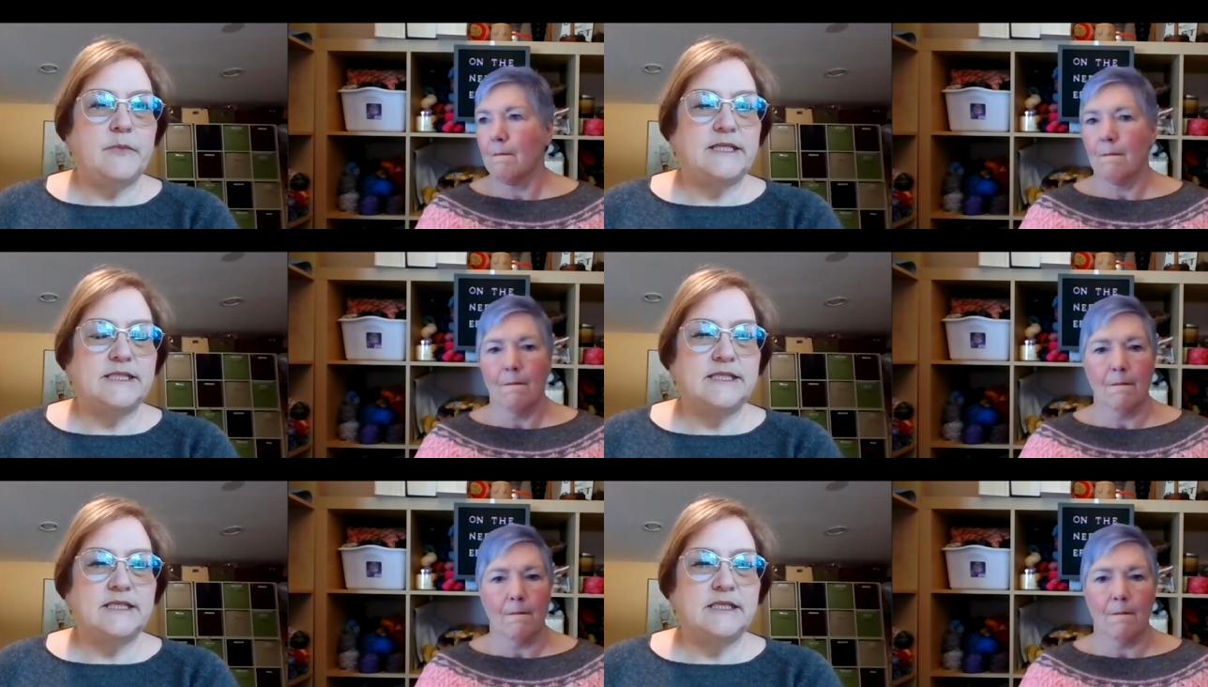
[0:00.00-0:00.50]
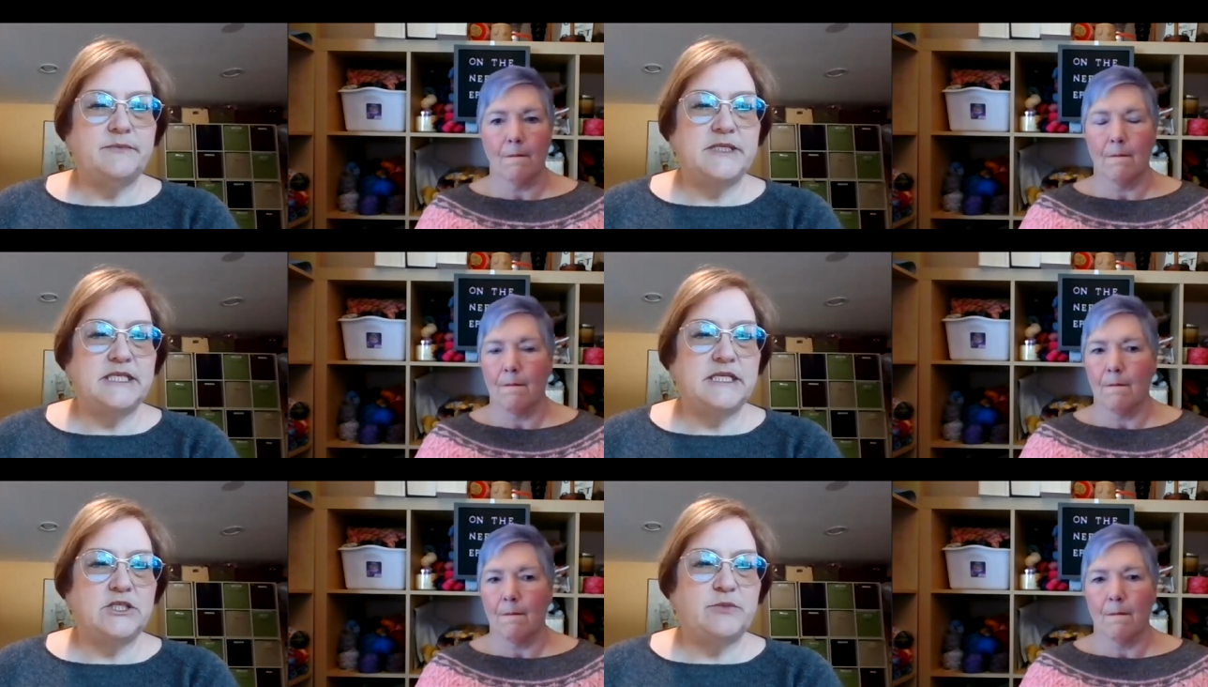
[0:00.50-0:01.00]
Speaker 1: it's a slip
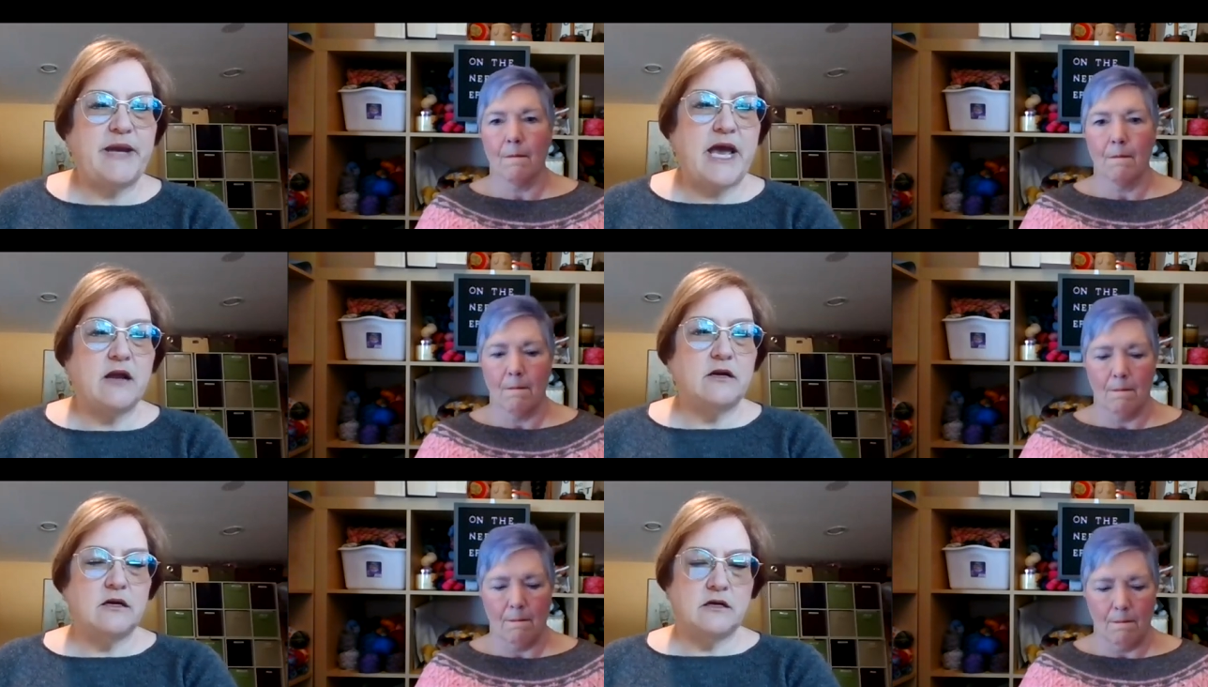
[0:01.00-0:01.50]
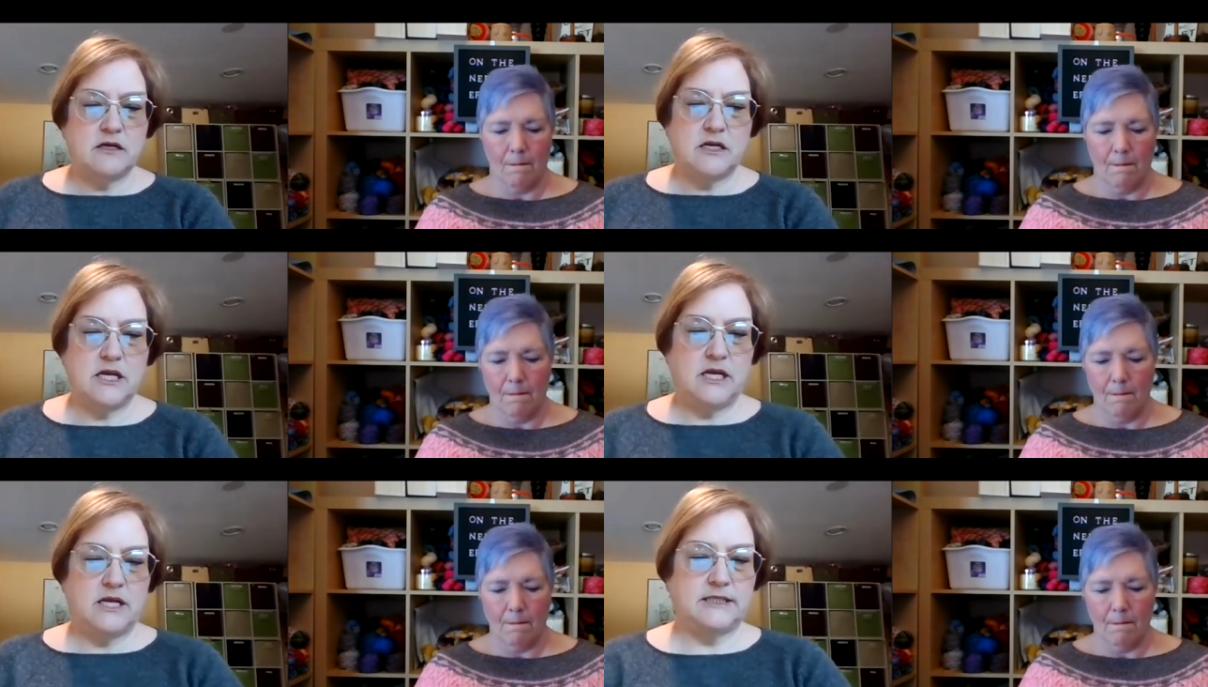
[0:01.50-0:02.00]
stitch pattern.
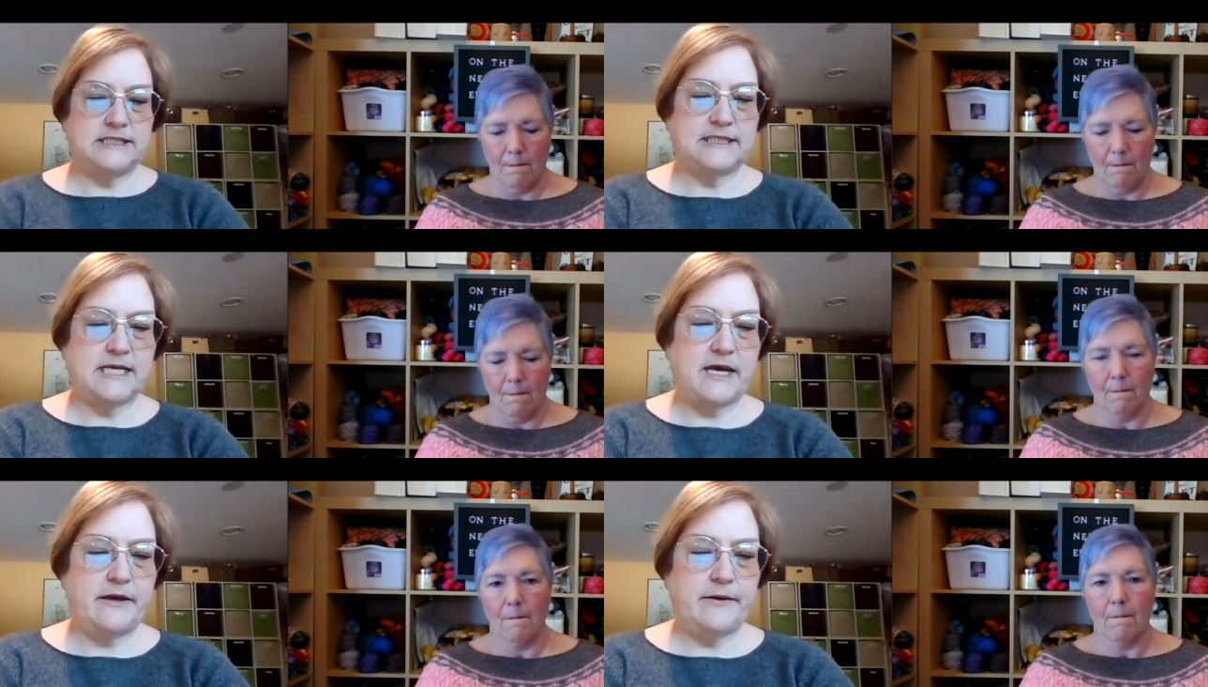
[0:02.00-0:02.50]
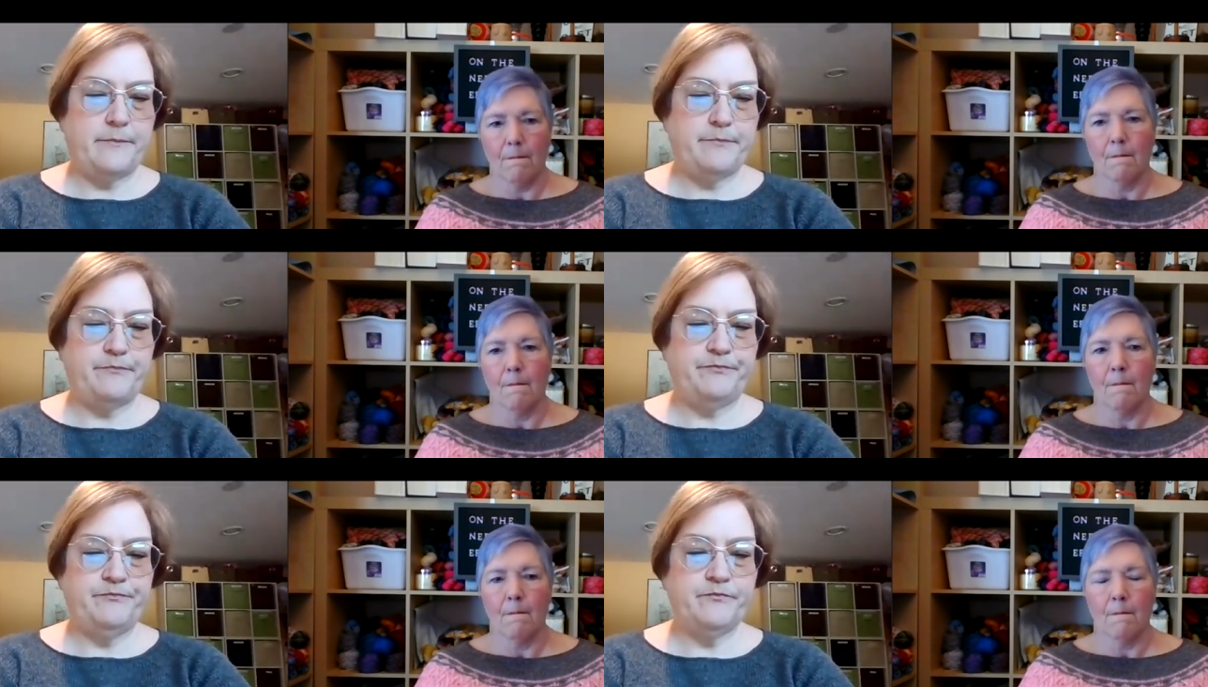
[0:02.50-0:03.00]
It's,
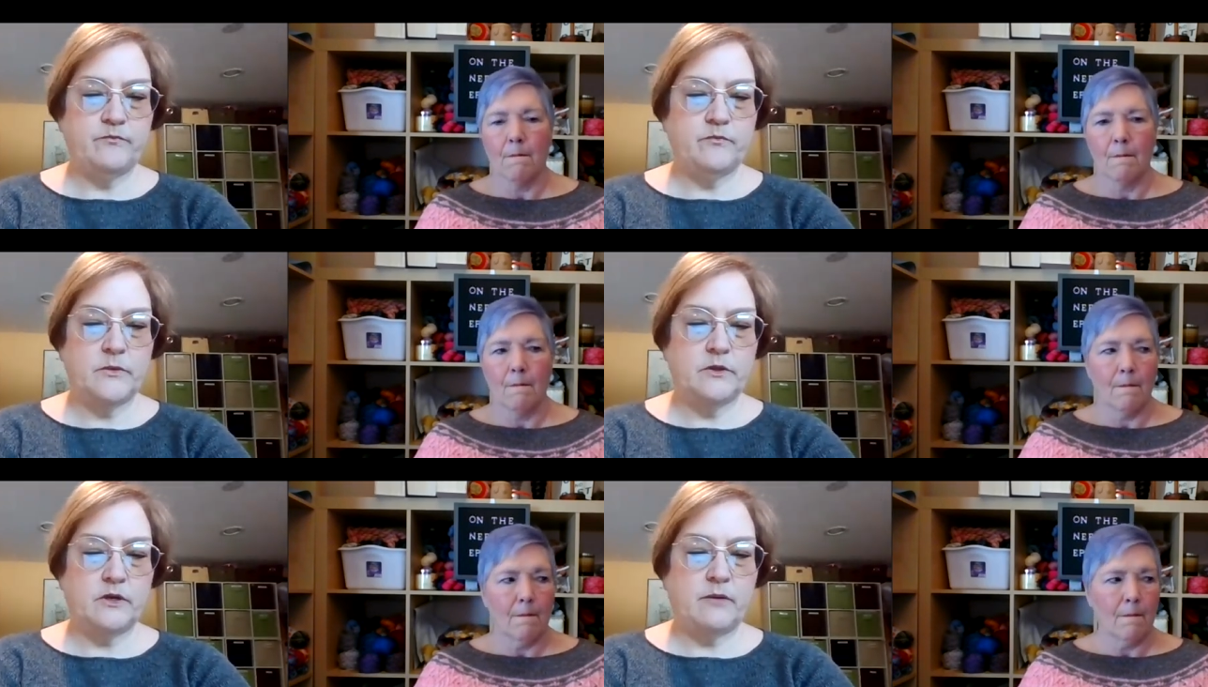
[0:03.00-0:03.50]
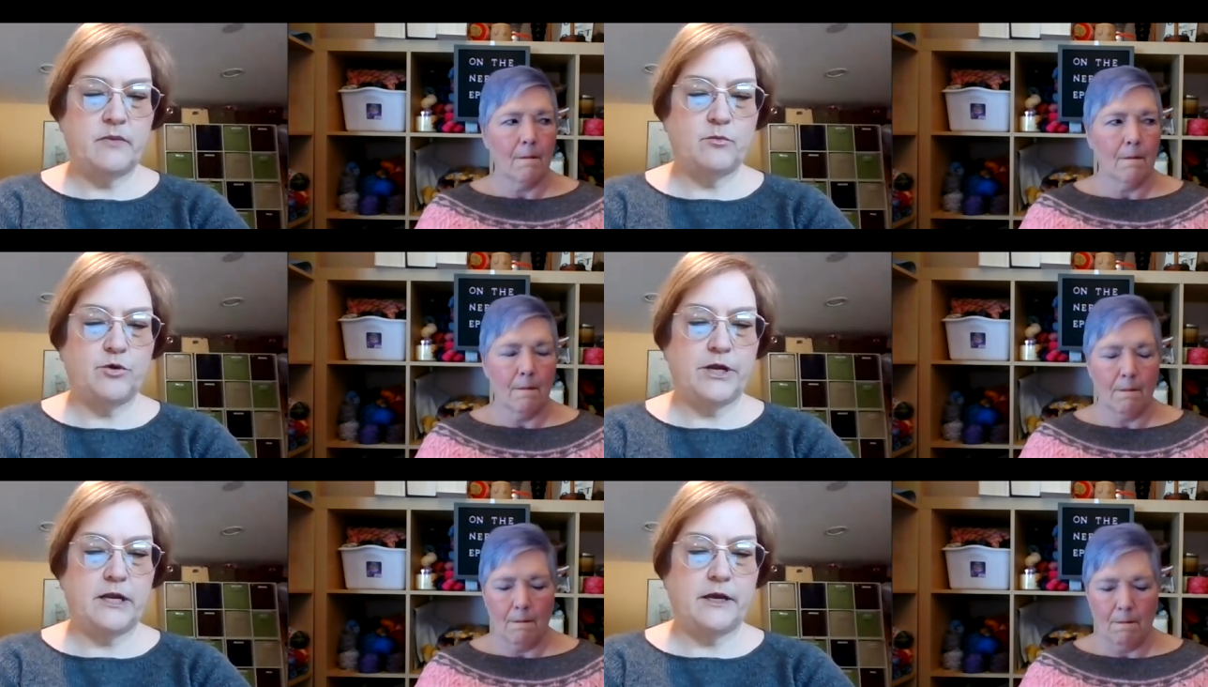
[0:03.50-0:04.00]
um, I'm gonna
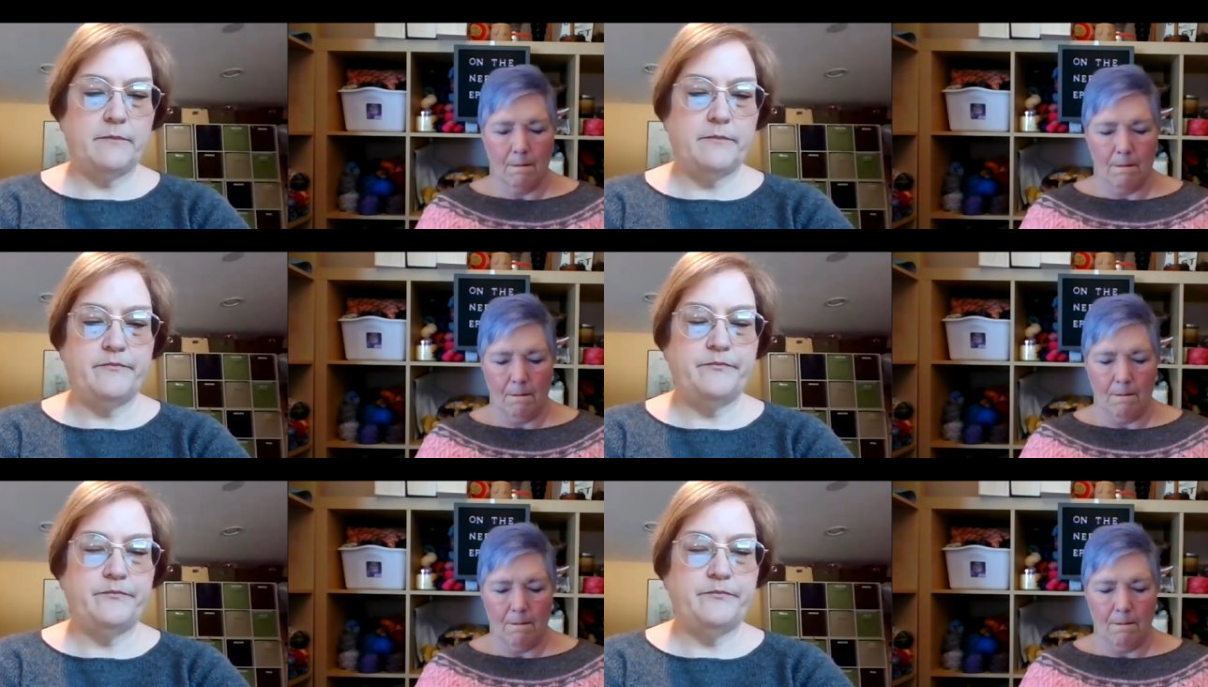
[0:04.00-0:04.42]
bring it up.